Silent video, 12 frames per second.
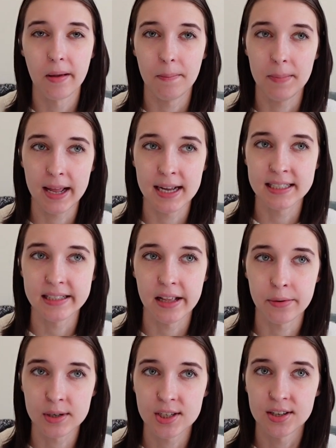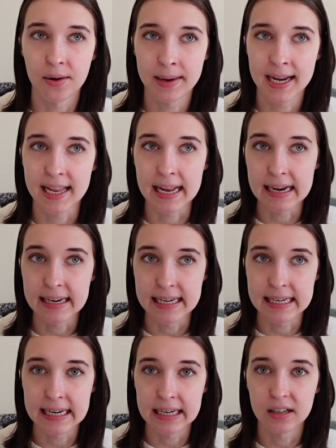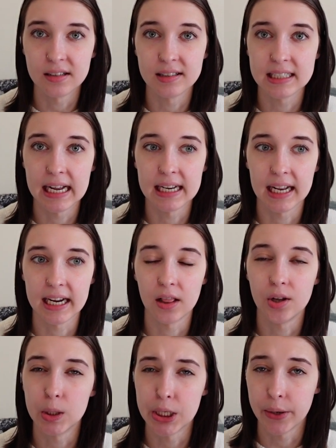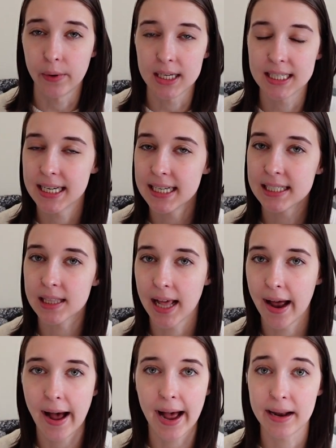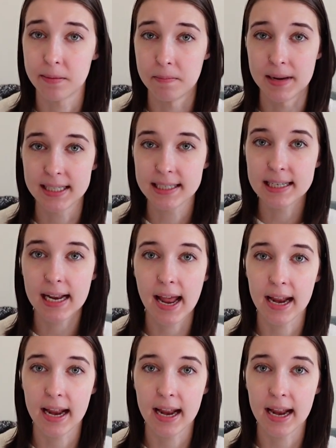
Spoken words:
because there were so many key details and like little nuances that I'd missed,